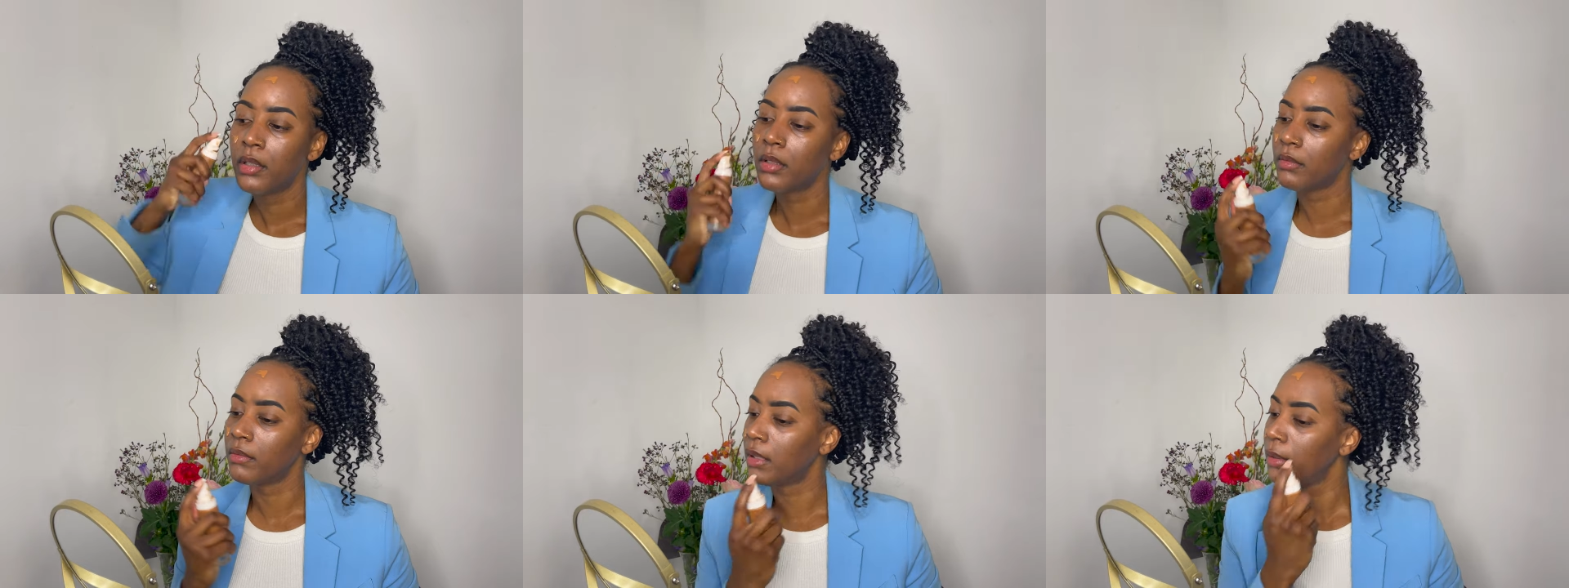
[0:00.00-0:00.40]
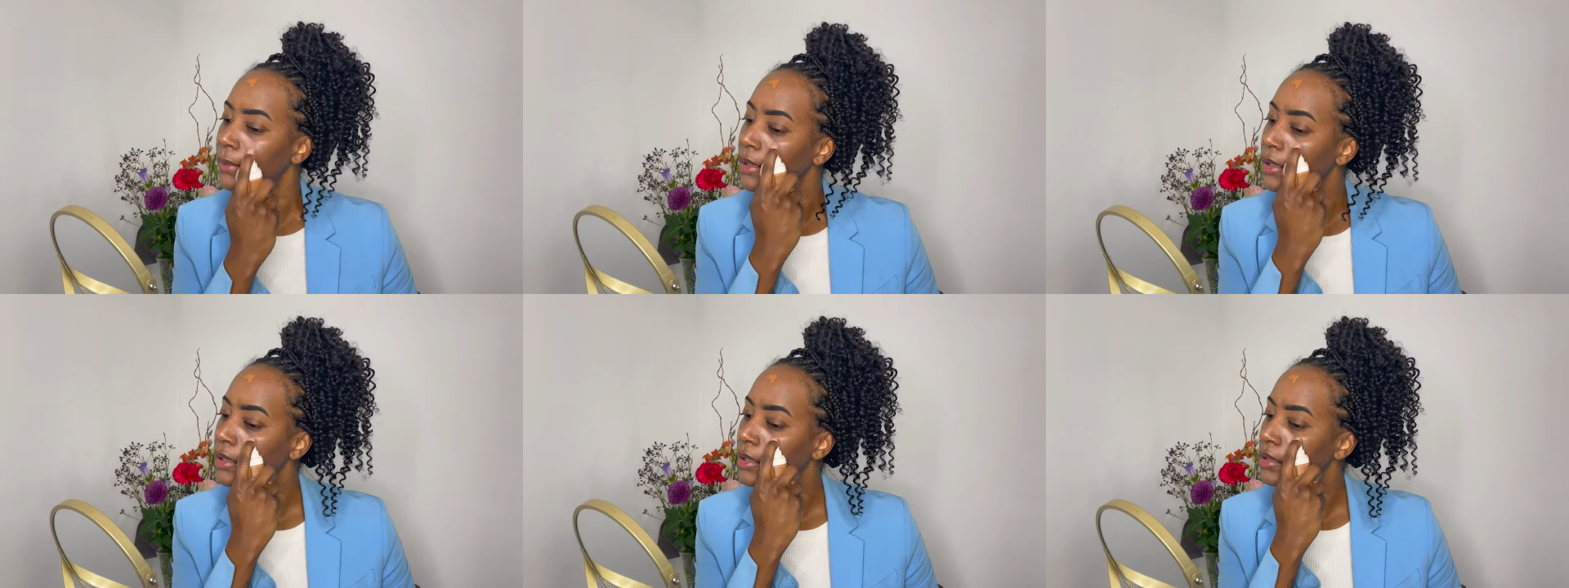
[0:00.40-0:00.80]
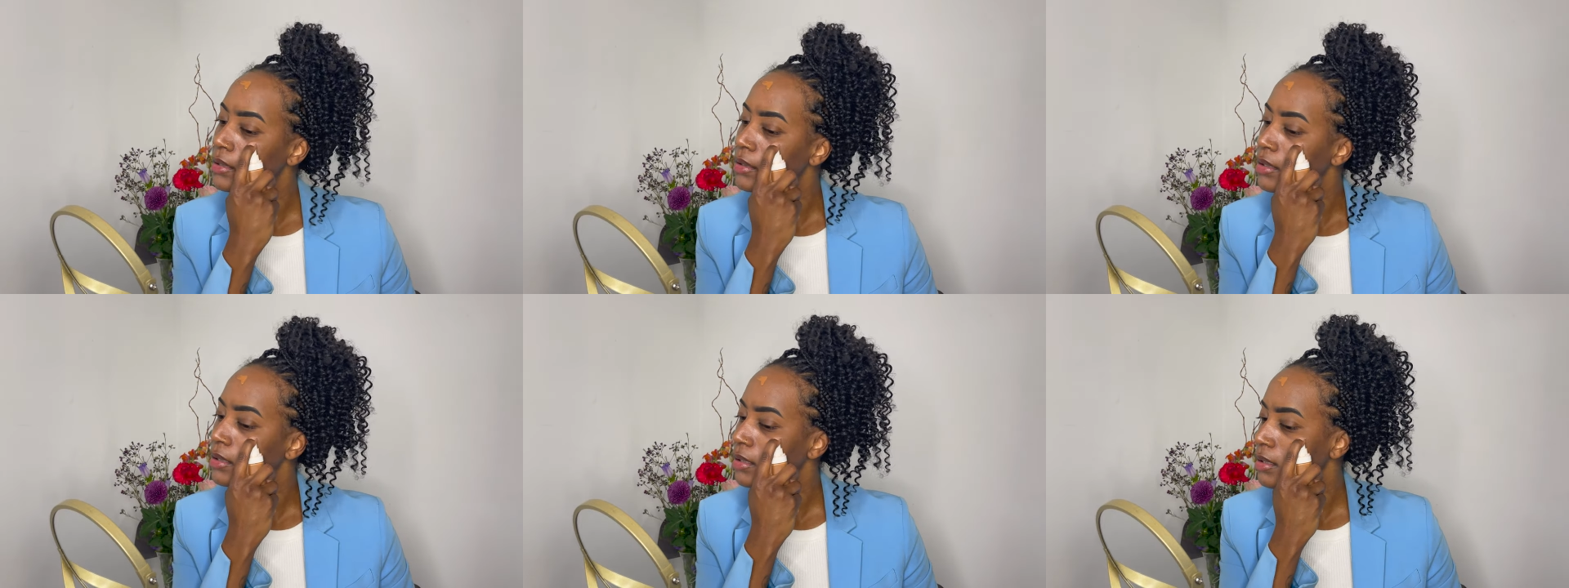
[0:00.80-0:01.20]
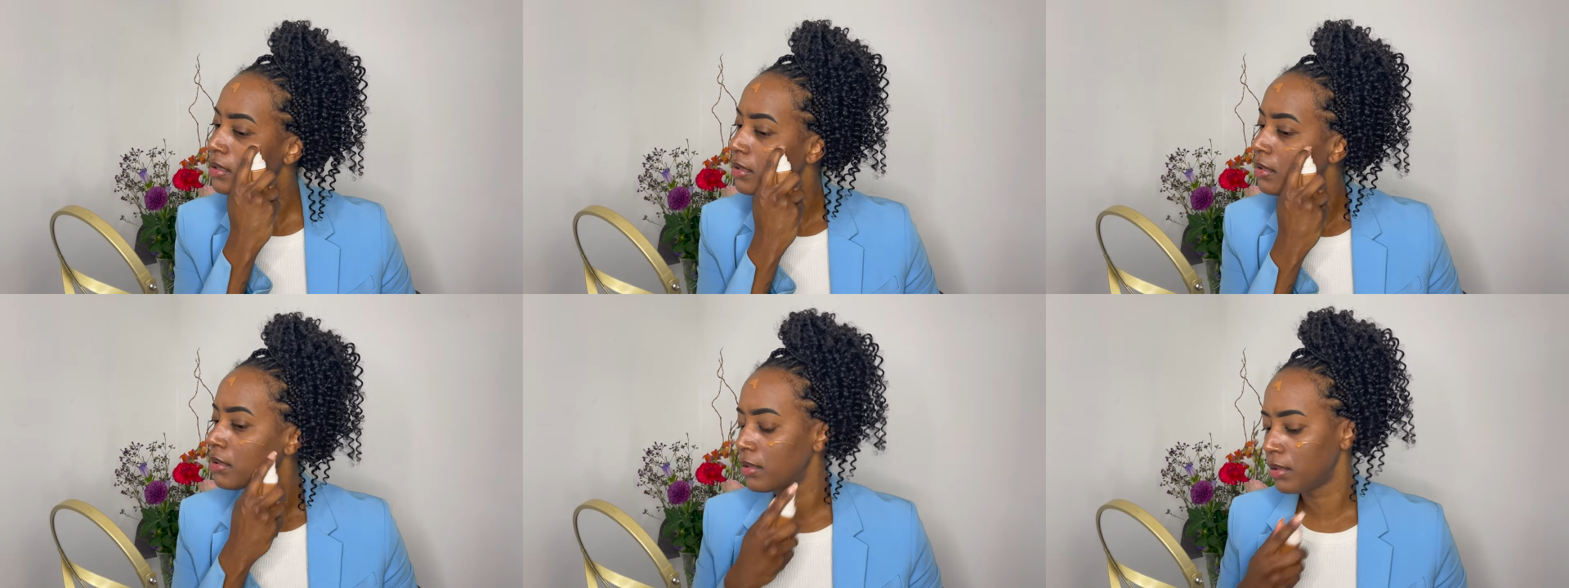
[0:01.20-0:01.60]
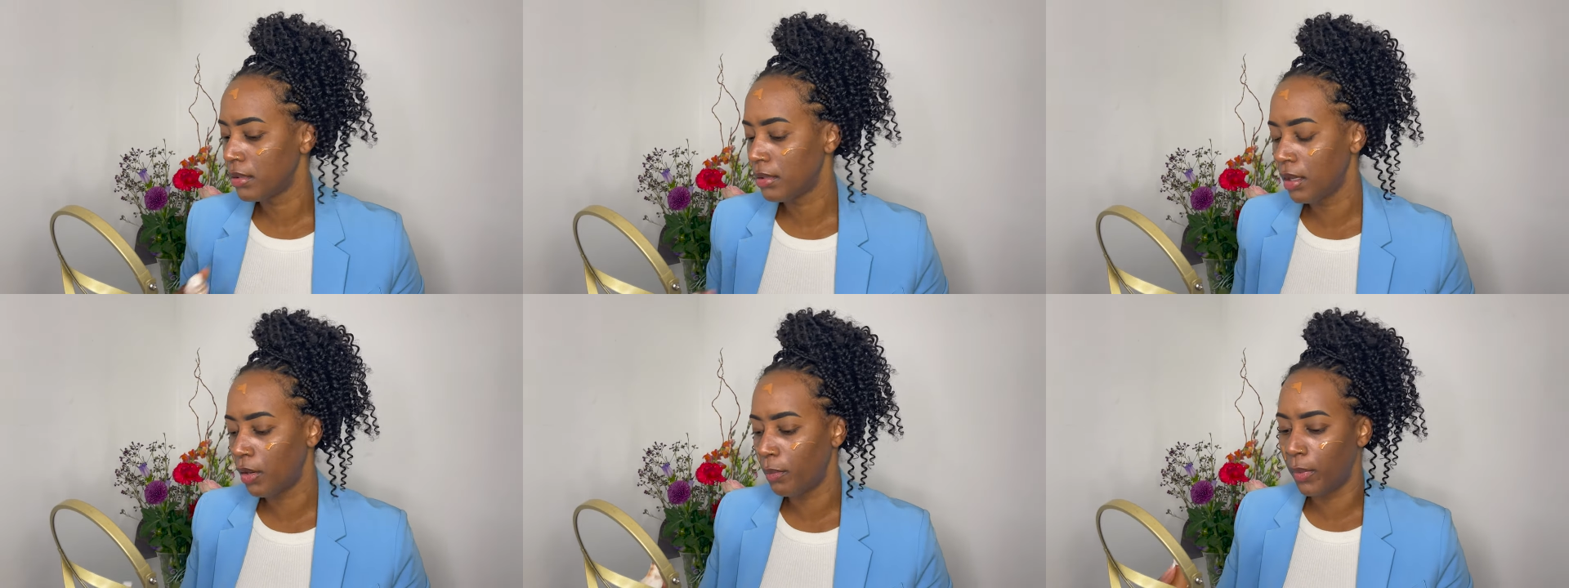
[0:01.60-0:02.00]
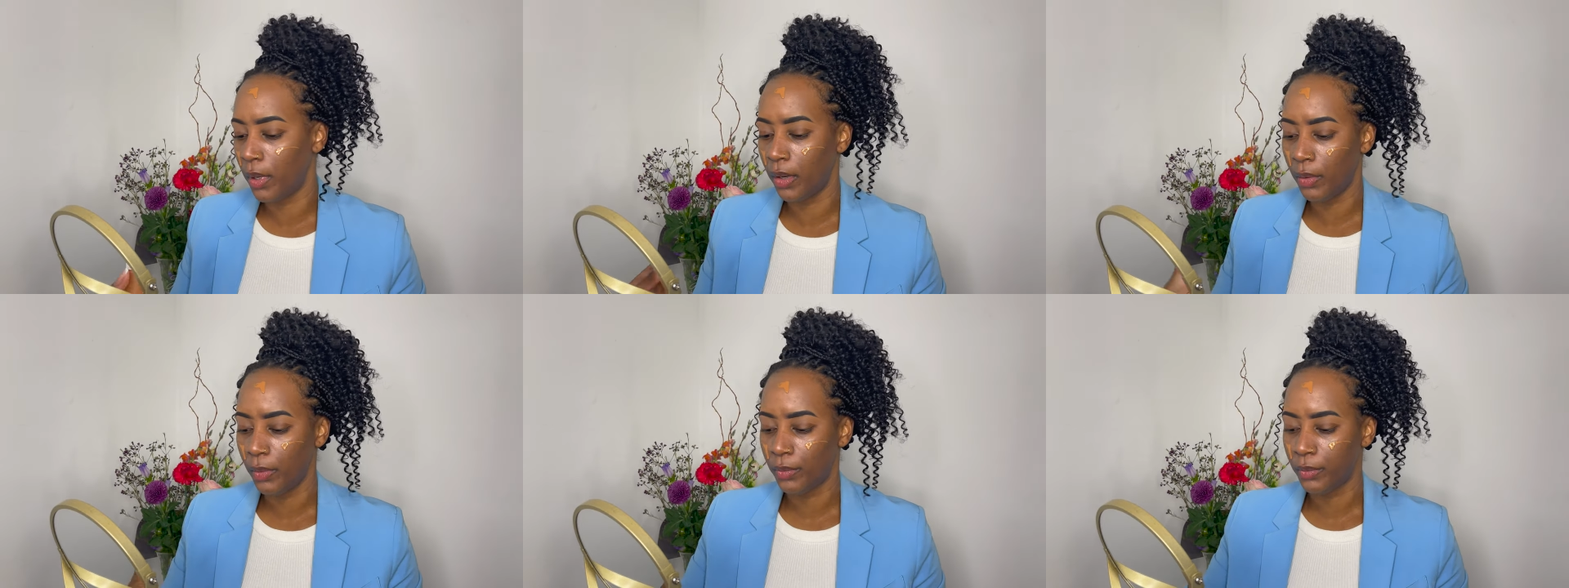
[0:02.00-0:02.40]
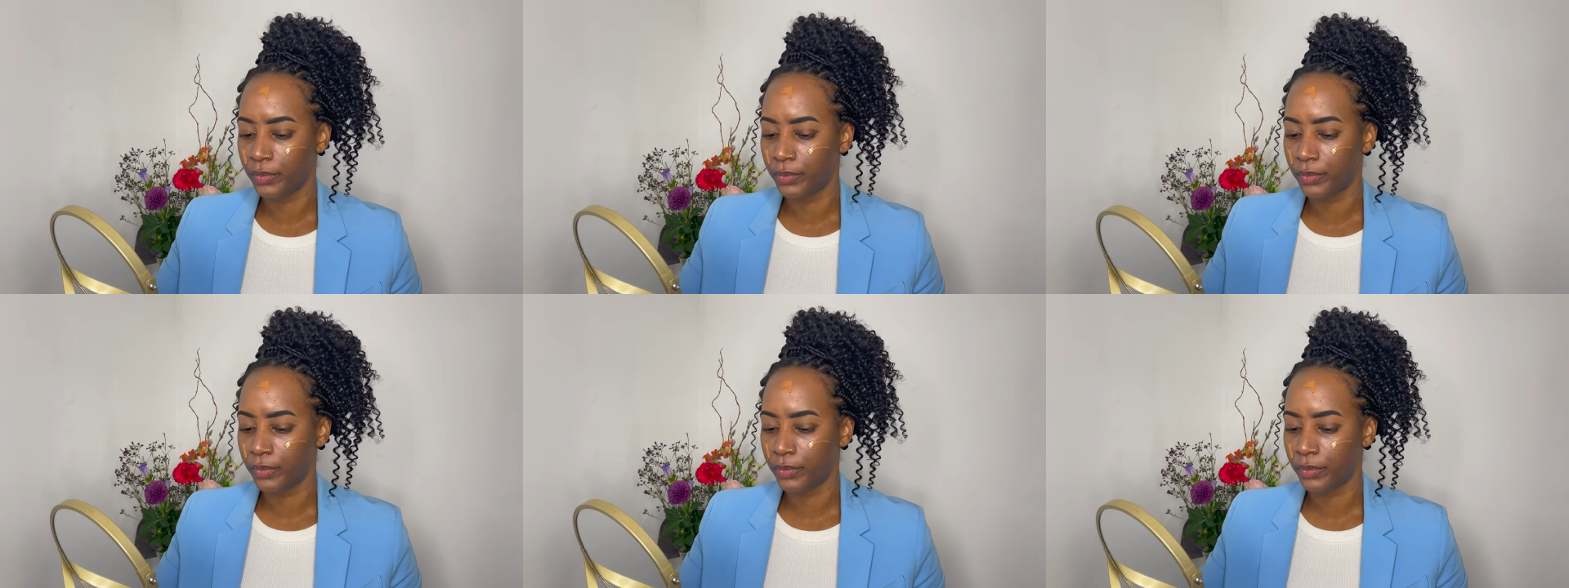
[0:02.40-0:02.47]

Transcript: will be listed down below.